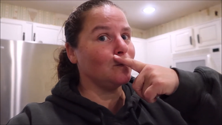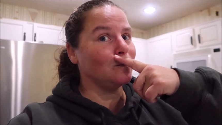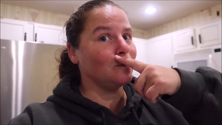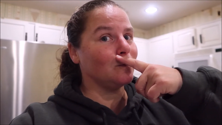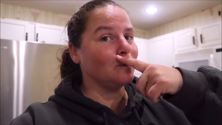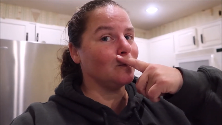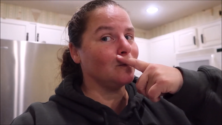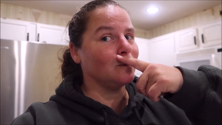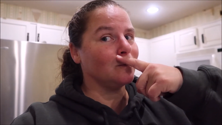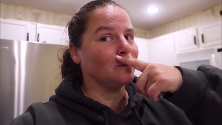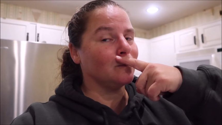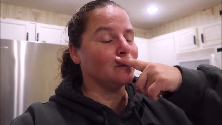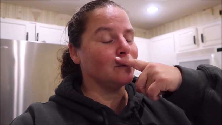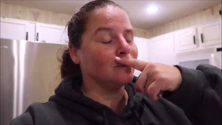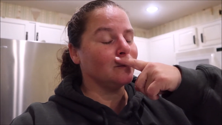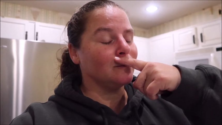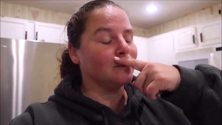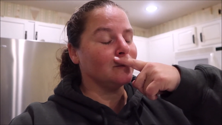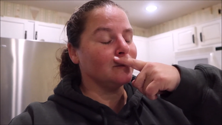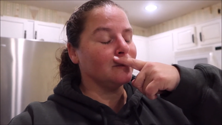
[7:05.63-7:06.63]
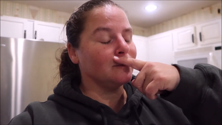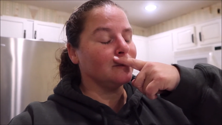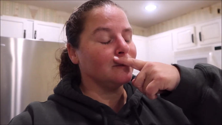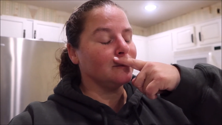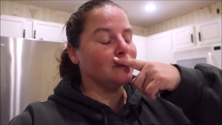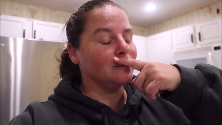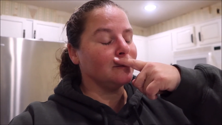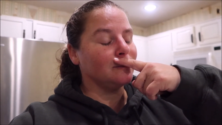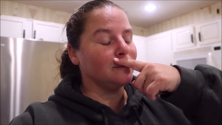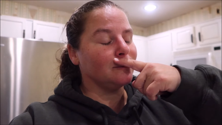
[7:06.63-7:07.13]

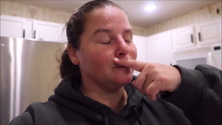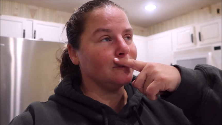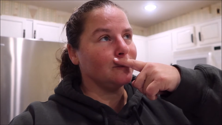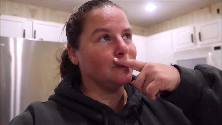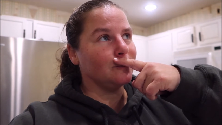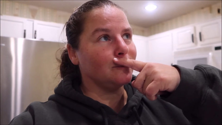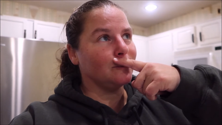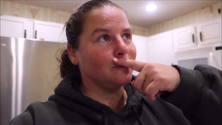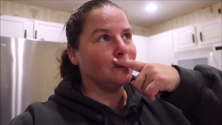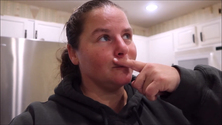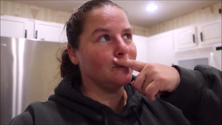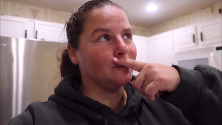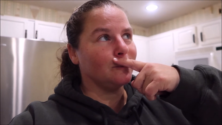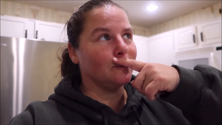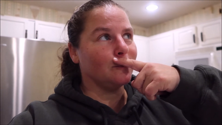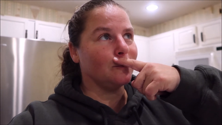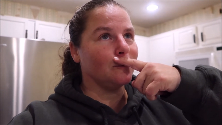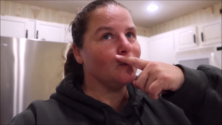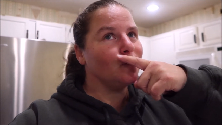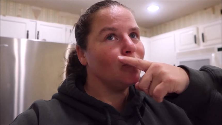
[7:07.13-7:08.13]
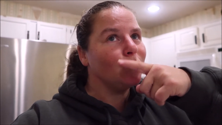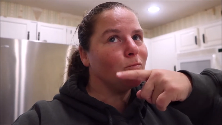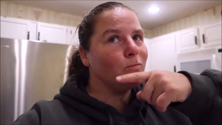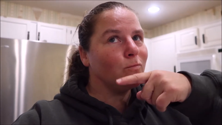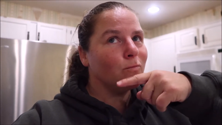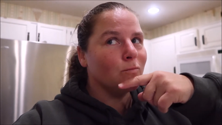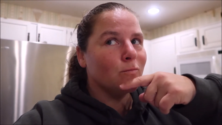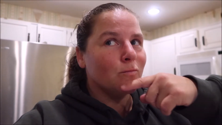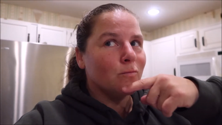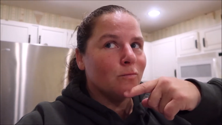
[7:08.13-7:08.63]

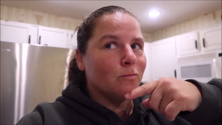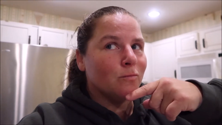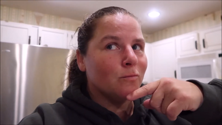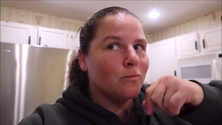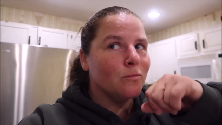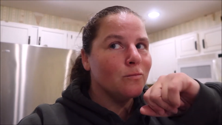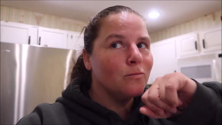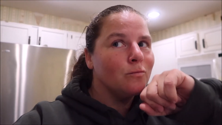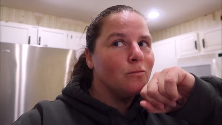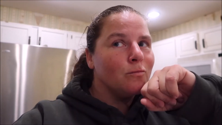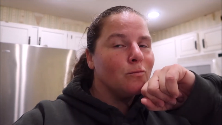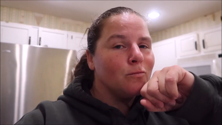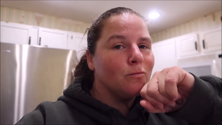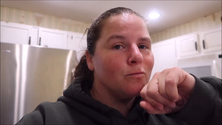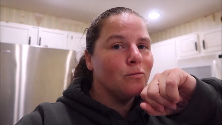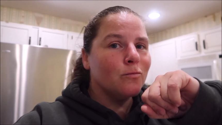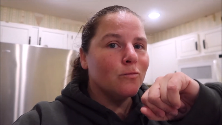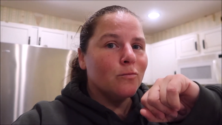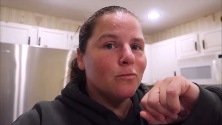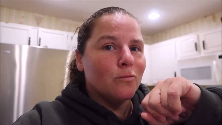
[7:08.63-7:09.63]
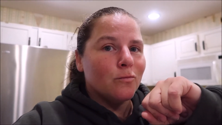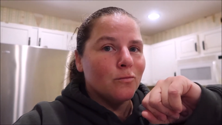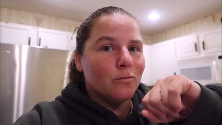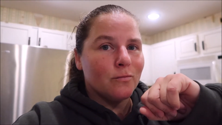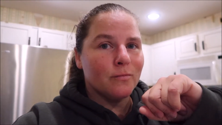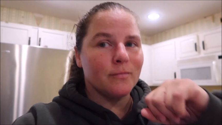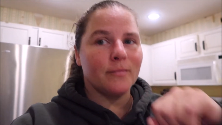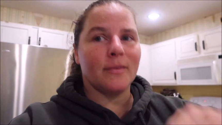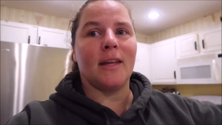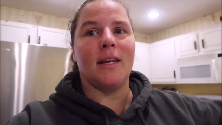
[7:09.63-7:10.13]
[no speech]